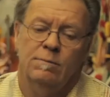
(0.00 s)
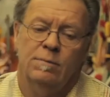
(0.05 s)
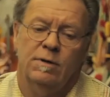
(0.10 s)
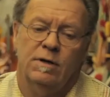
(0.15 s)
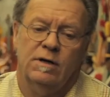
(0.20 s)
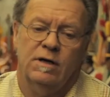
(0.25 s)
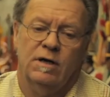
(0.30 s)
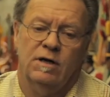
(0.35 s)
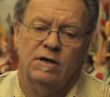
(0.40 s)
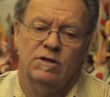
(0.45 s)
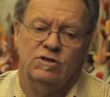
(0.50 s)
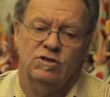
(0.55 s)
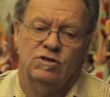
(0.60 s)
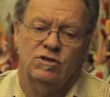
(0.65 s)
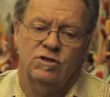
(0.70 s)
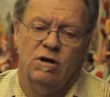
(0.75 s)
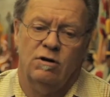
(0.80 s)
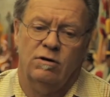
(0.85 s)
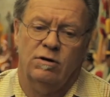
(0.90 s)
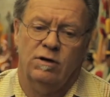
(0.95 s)
because
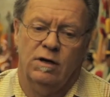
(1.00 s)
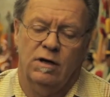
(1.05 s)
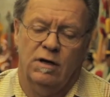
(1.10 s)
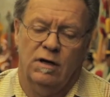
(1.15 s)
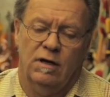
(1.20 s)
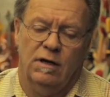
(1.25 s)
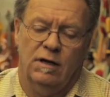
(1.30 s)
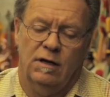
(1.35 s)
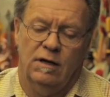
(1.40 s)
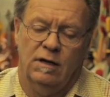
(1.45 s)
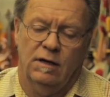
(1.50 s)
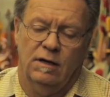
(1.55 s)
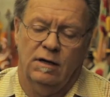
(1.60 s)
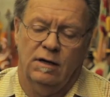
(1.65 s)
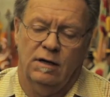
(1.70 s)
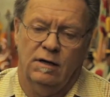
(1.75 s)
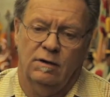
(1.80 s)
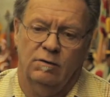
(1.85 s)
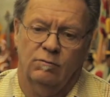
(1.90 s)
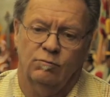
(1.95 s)
generally
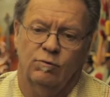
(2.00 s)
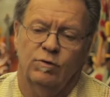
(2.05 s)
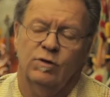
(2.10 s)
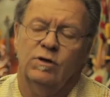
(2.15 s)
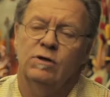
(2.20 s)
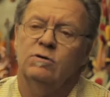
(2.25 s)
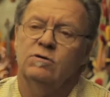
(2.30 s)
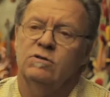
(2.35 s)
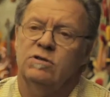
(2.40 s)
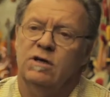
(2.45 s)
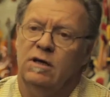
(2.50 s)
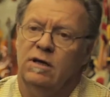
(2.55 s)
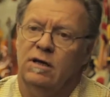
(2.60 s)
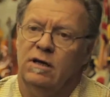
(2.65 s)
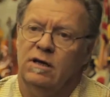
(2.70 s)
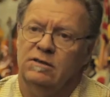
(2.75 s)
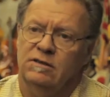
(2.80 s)
reusing an